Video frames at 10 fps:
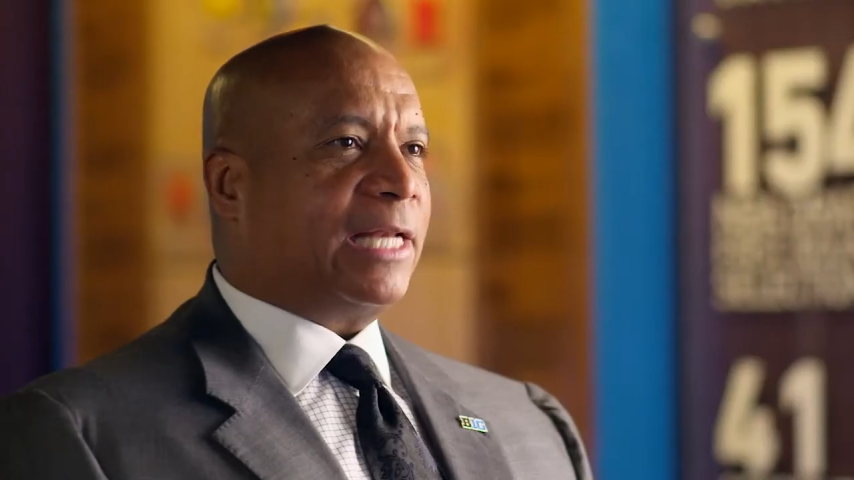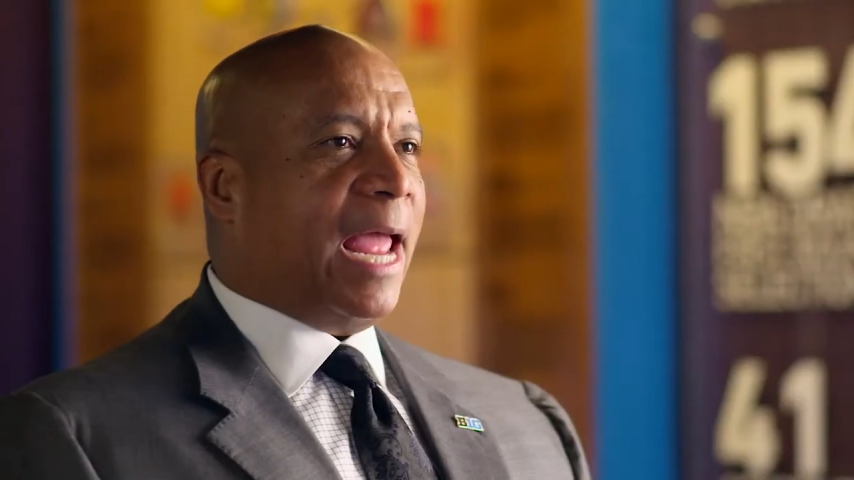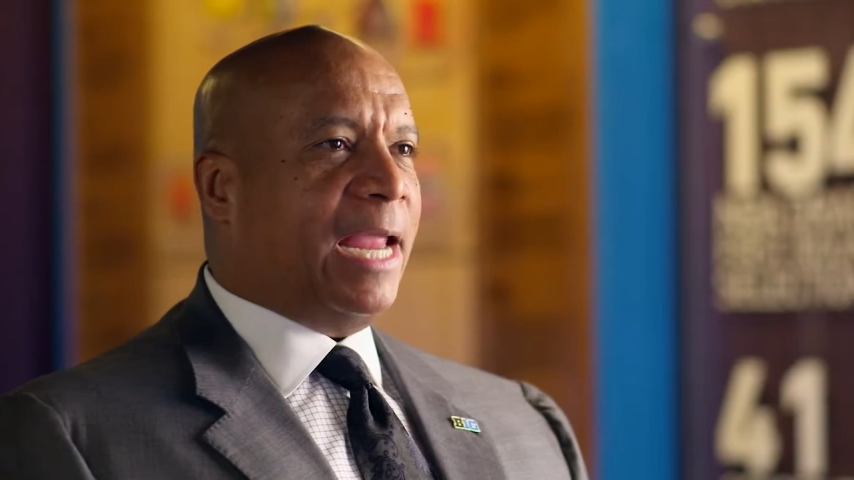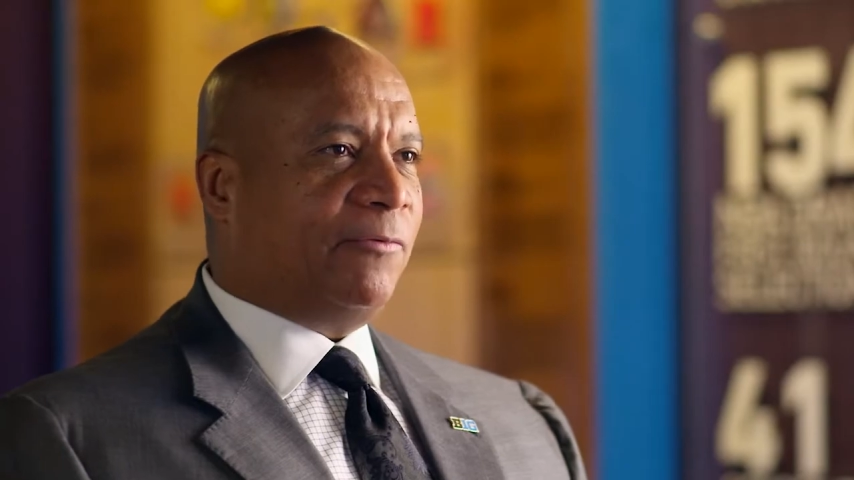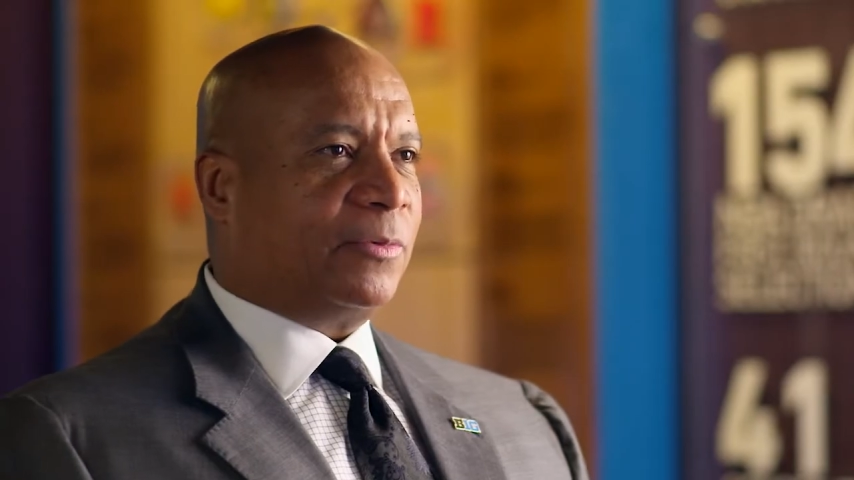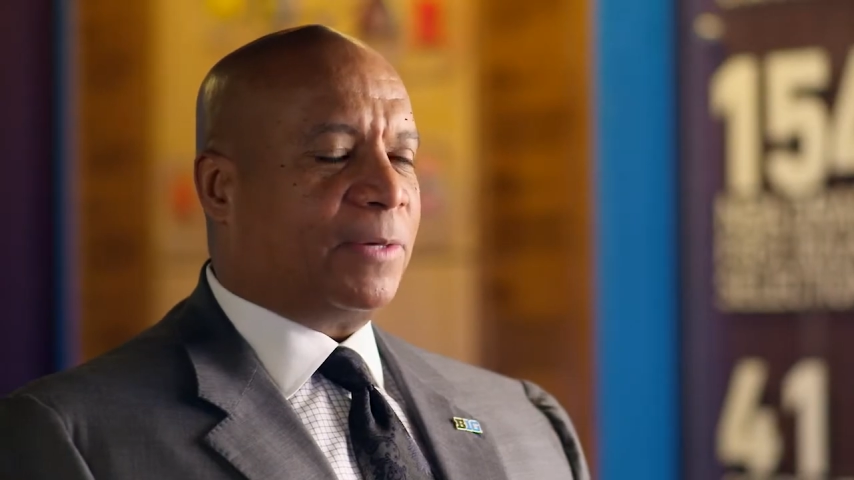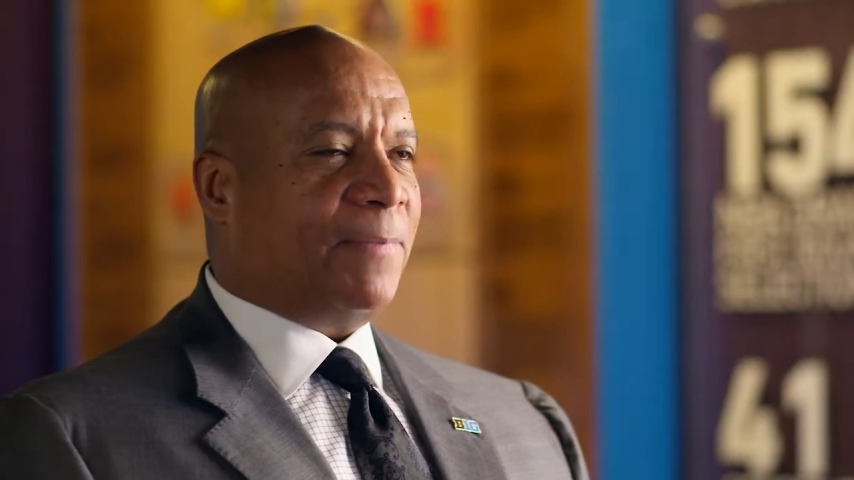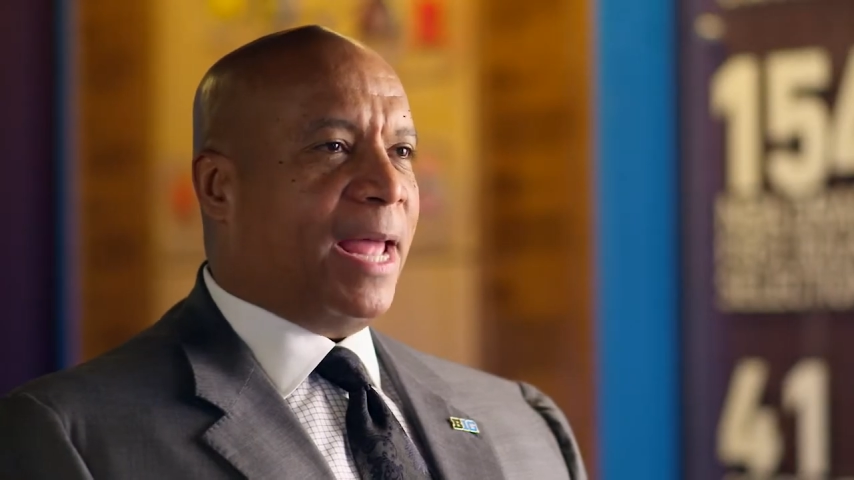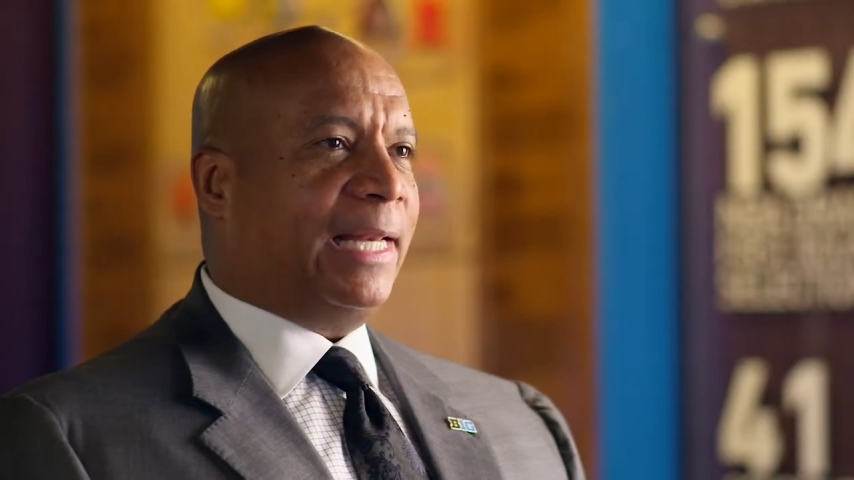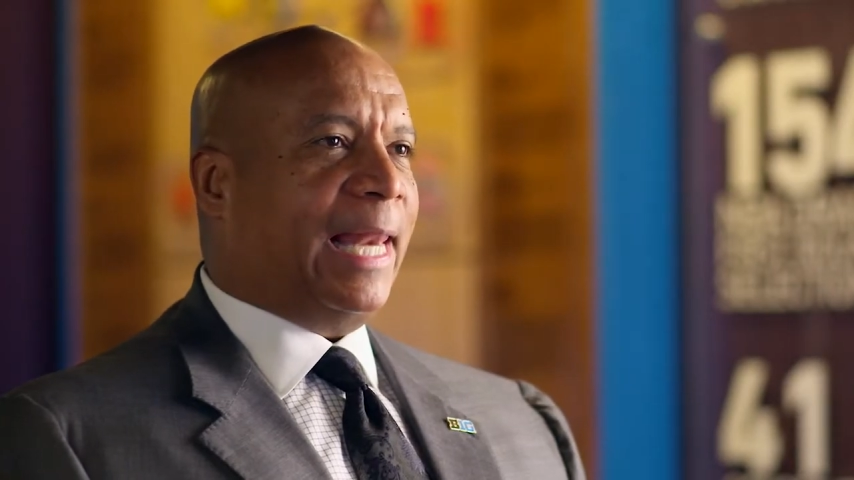night from
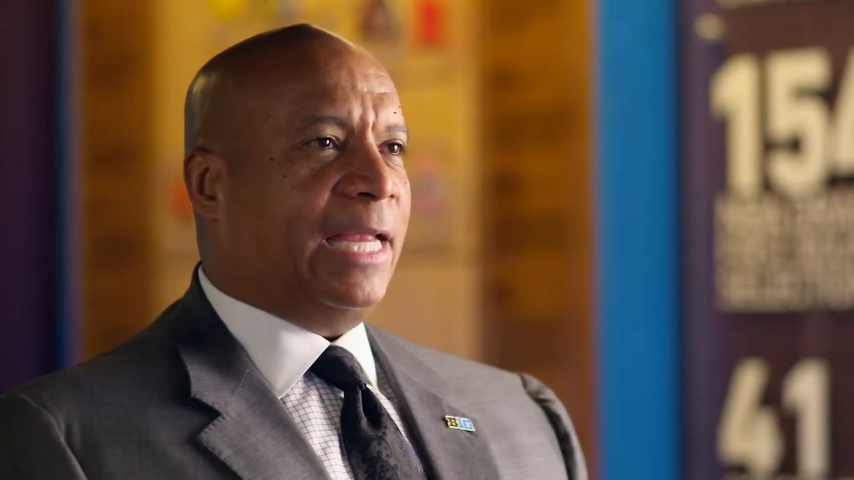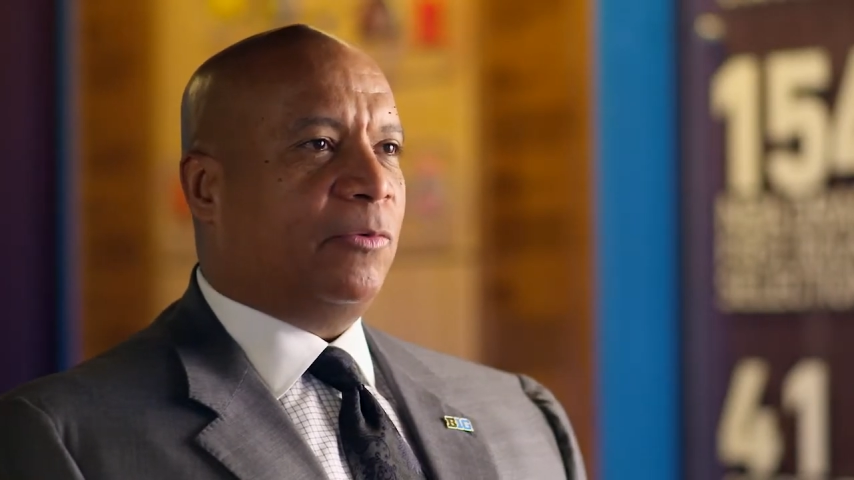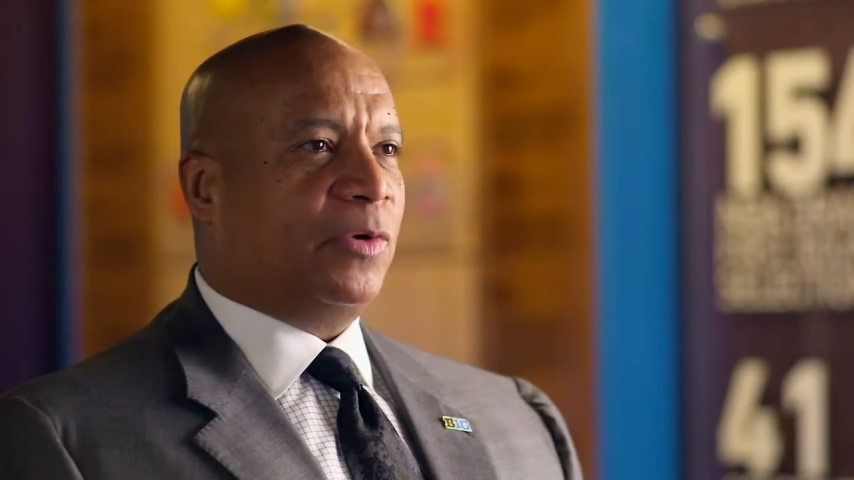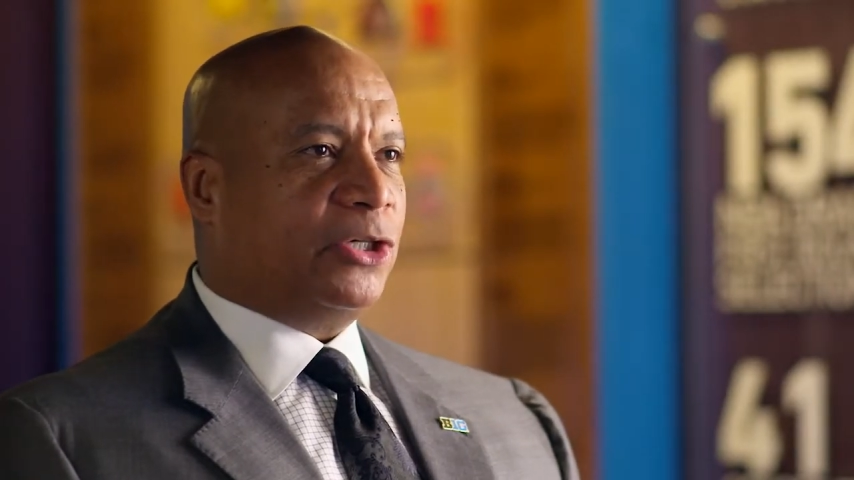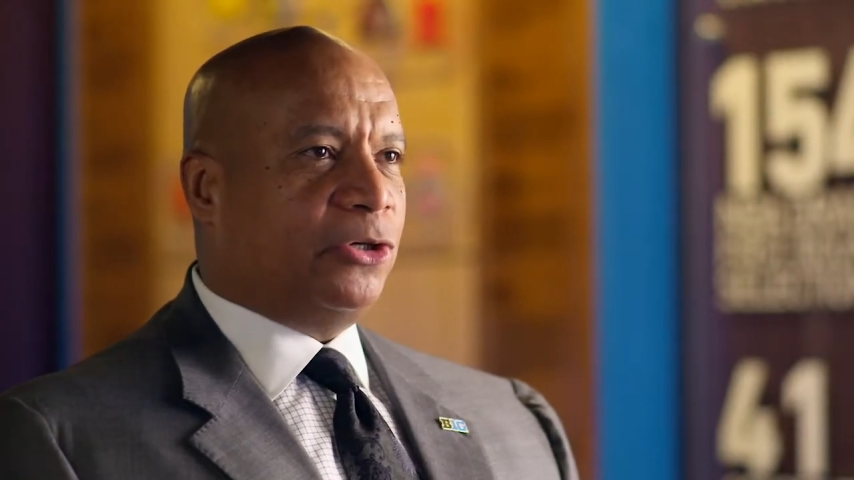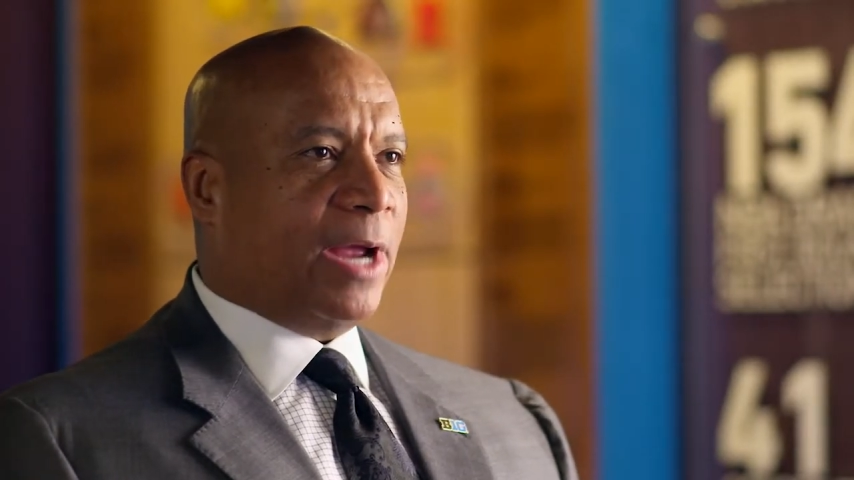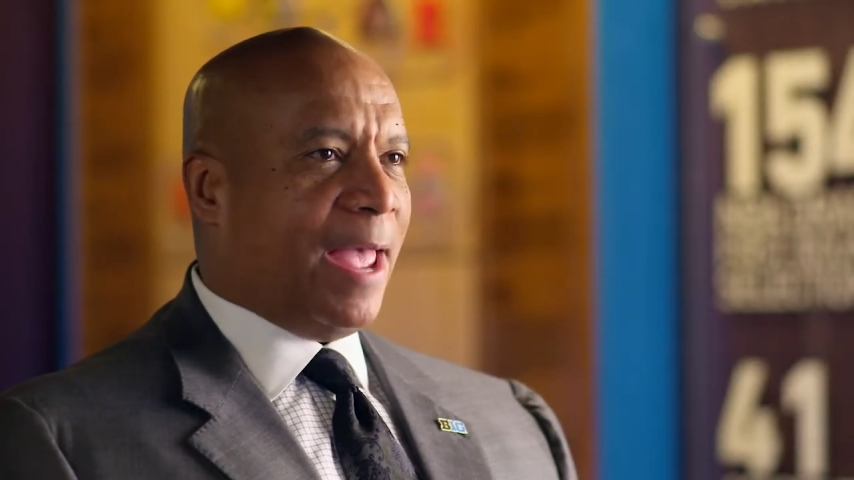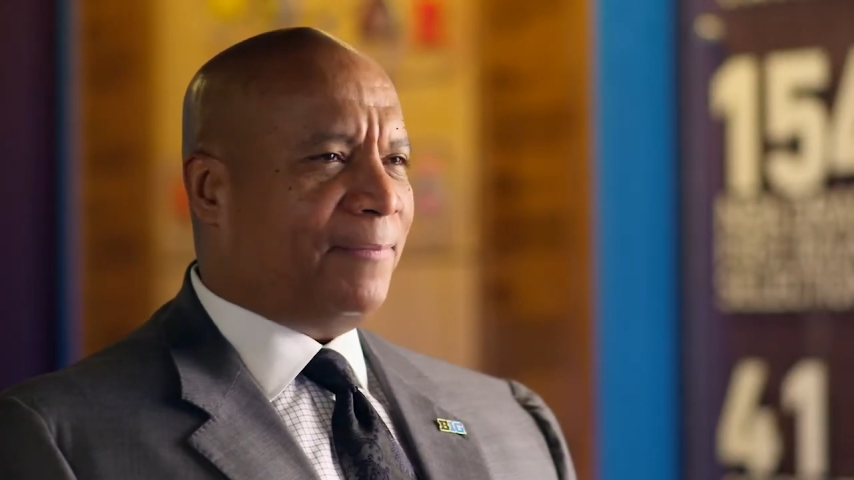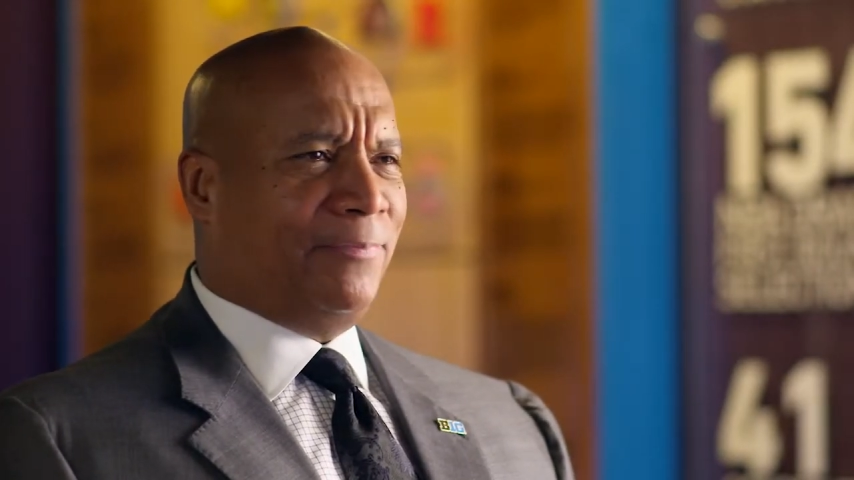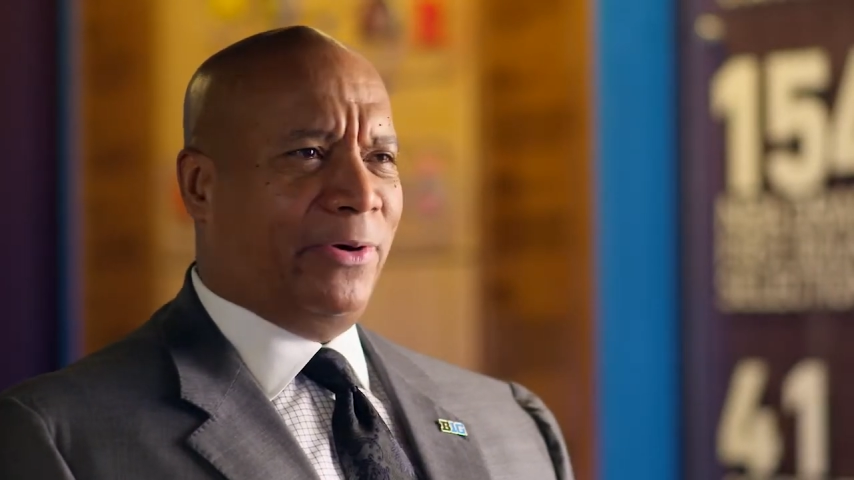somebody late wishing you a
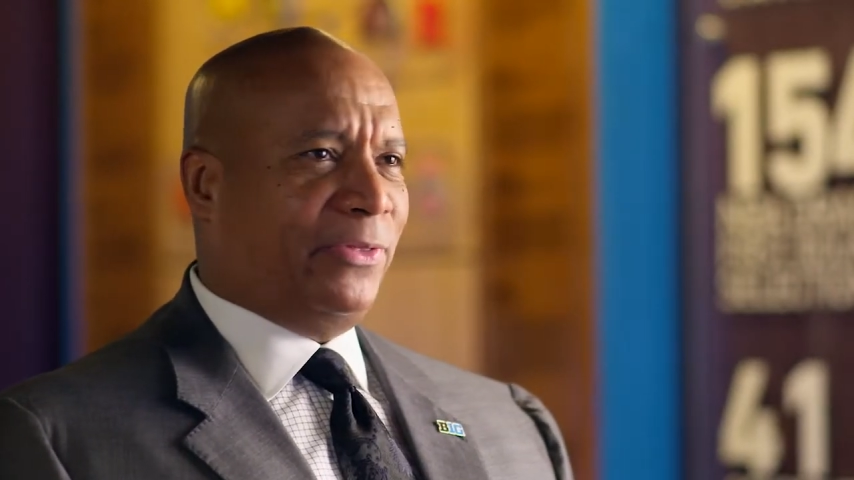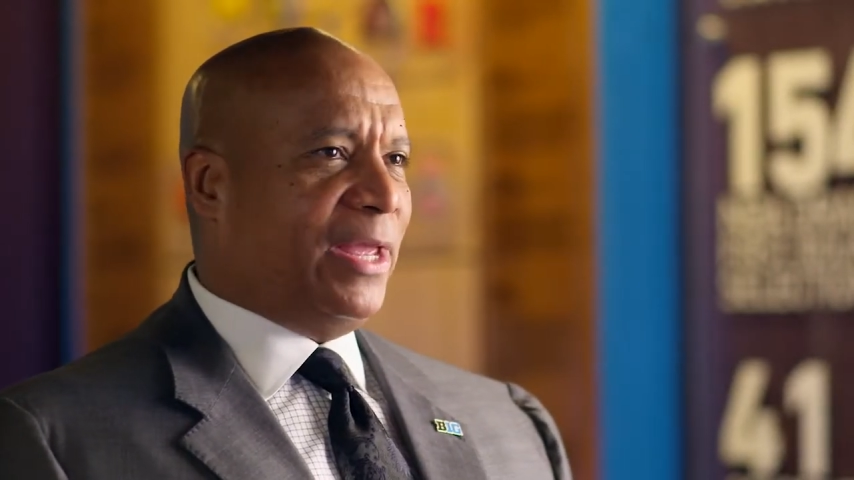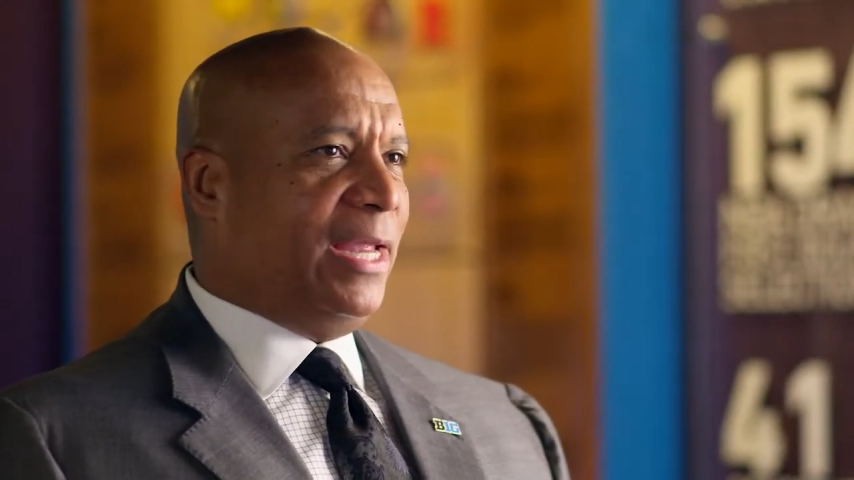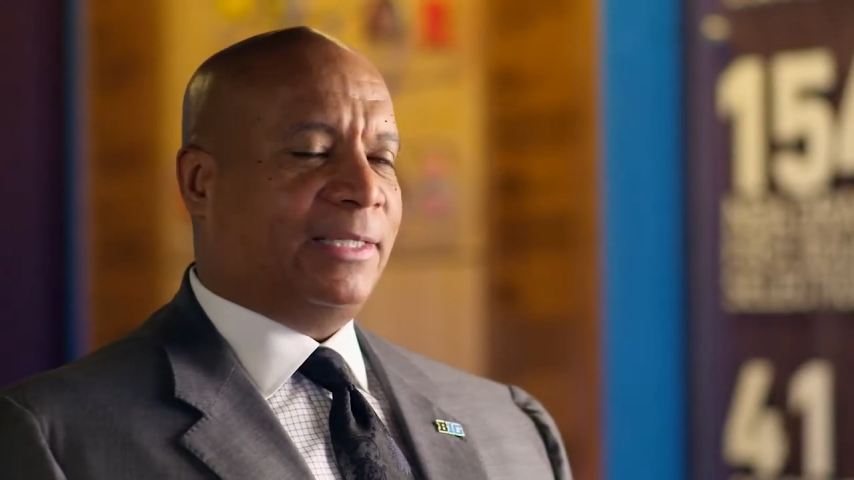happy birthday.